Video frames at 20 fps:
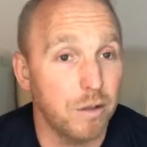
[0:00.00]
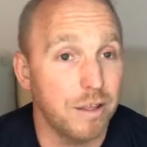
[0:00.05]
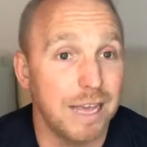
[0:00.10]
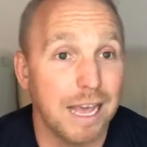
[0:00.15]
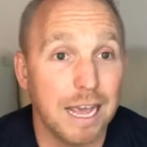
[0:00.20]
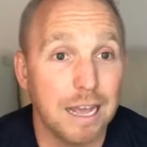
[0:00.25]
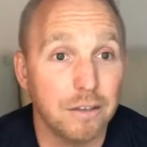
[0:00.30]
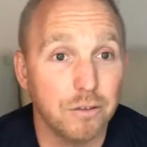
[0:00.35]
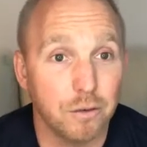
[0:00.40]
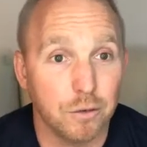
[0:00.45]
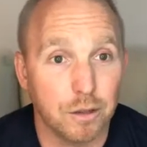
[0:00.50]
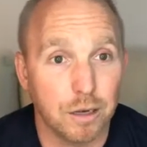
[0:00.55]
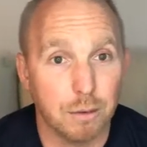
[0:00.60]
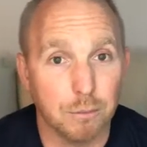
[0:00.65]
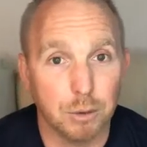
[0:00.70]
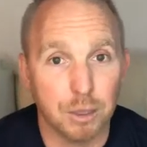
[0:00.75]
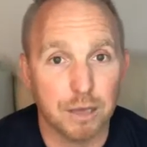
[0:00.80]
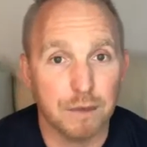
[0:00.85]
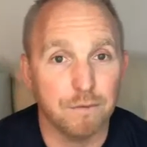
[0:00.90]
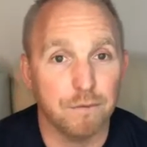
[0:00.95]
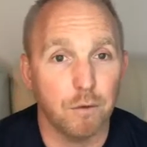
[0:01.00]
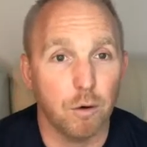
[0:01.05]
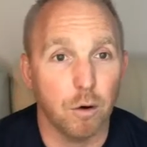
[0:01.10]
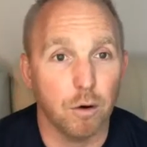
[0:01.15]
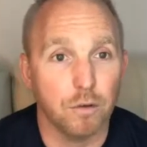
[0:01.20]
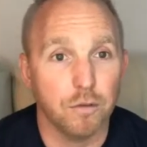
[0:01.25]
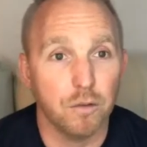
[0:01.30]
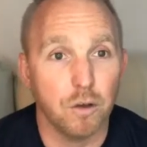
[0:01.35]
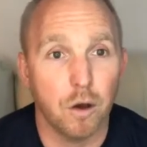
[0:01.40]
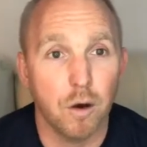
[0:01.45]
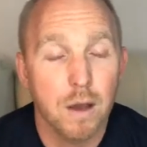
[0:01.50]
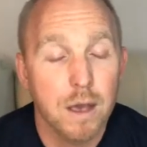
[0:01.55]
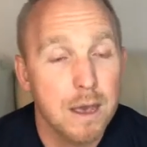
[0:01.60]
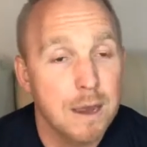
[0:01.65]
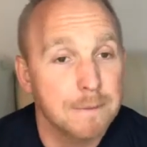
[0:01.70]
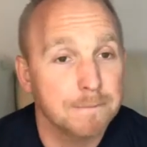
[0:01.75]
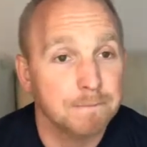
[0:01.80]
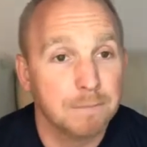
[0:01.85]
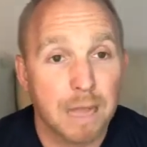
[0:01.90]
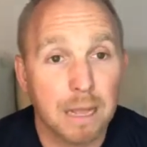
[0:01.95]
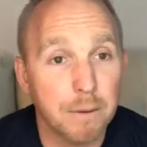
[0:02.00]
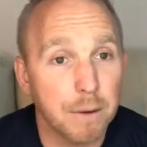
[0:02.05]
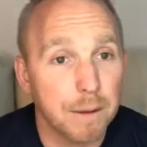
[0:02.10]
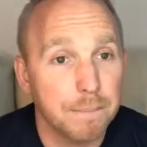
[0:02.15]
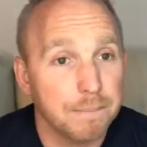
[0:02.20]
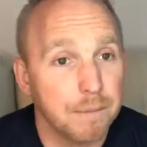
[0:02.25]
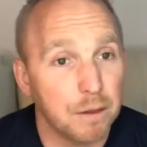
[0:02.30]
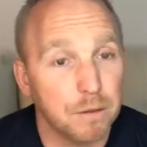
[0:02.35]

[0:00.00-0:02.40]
the answer that I'm looking for. So anyway, it's